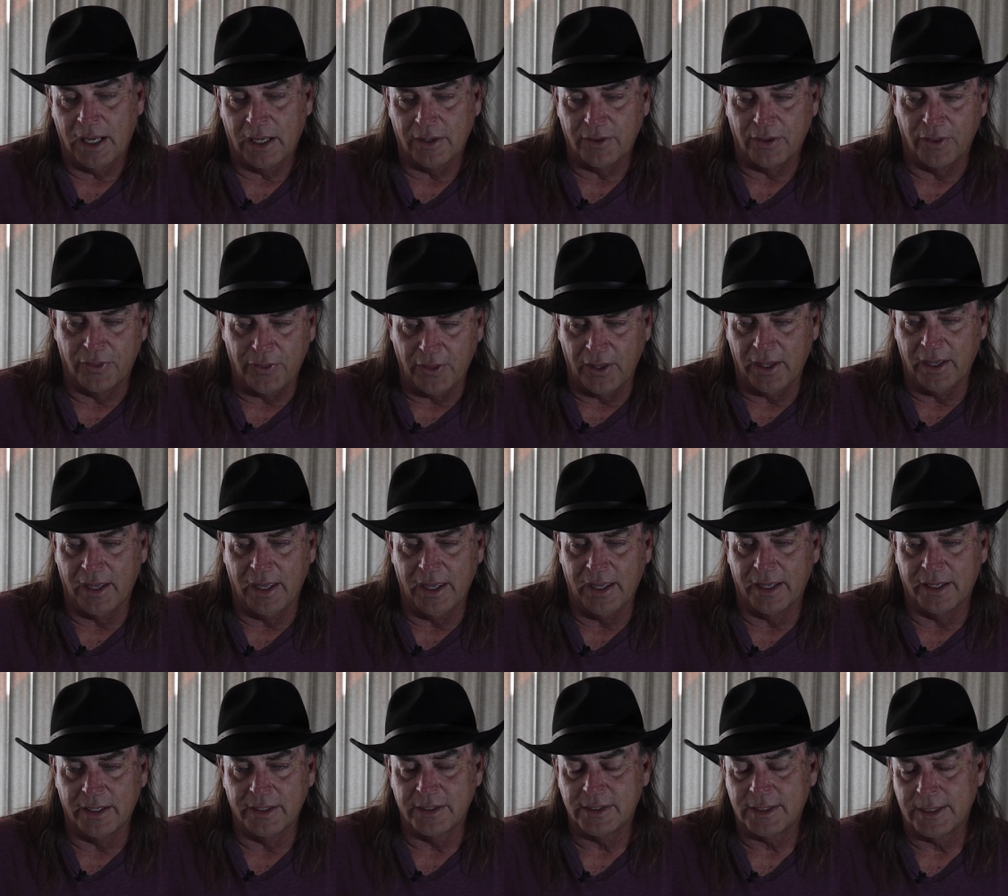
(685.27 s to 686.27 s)
And the thing
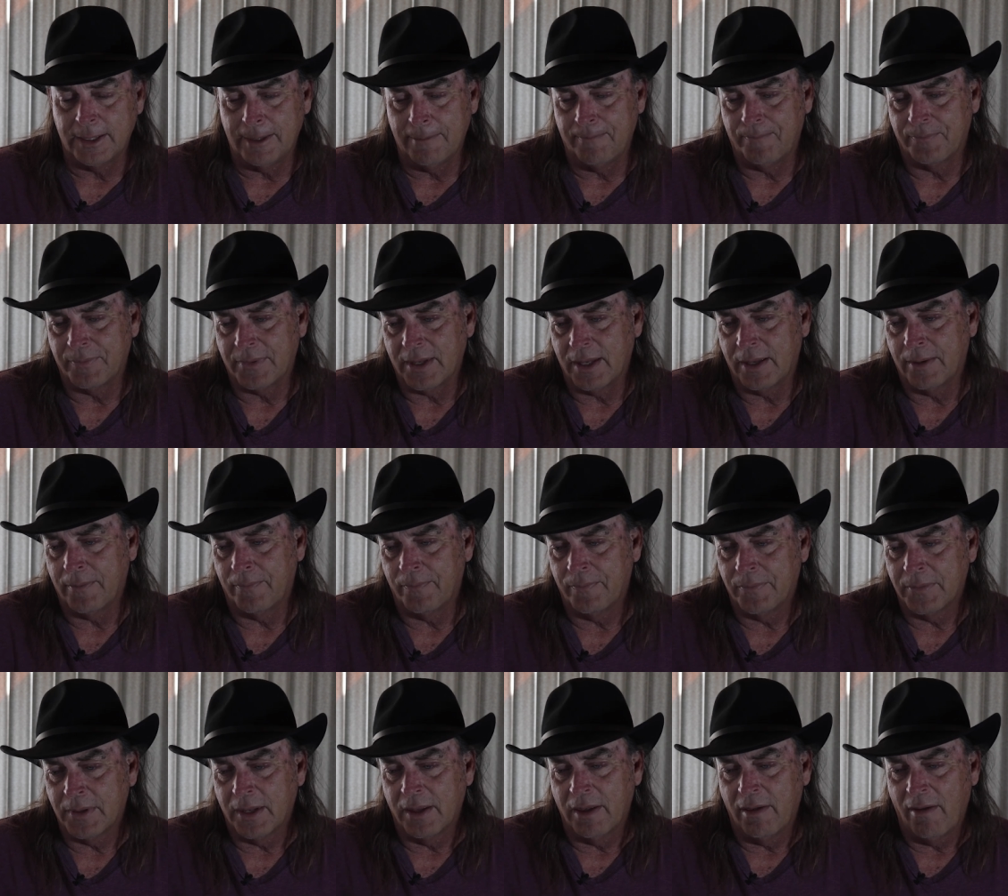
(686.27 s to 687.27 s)
is,
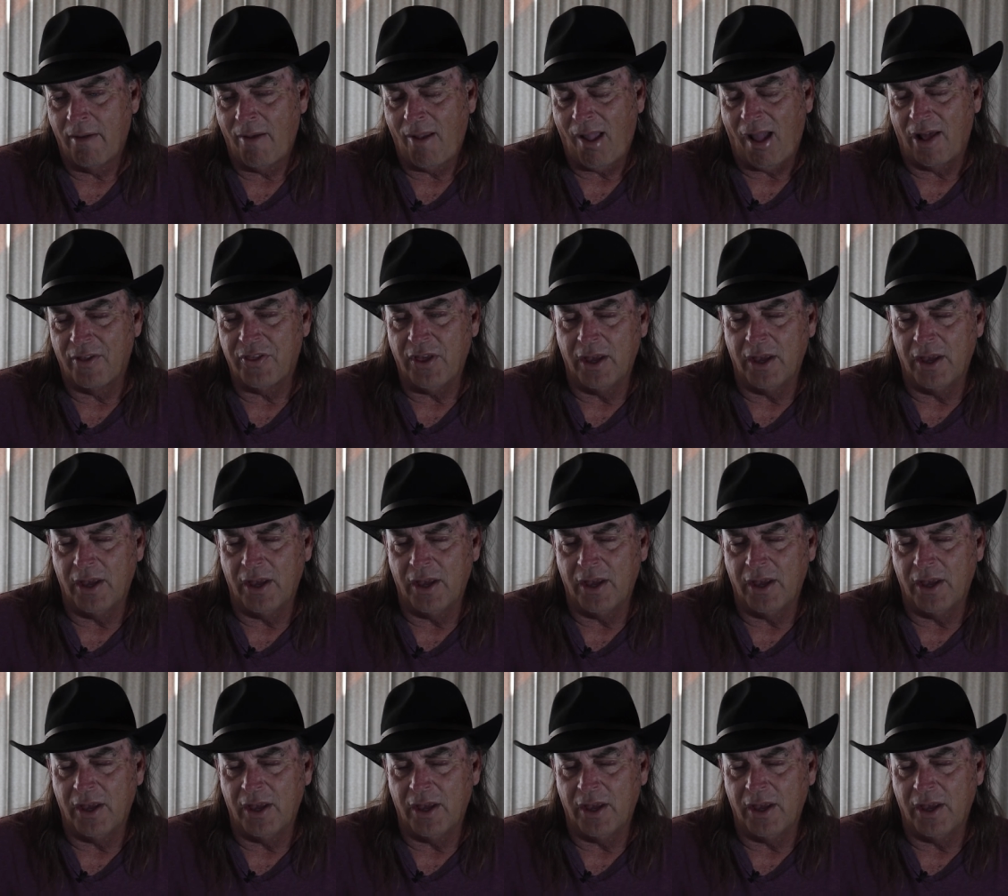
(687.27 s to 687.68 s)
I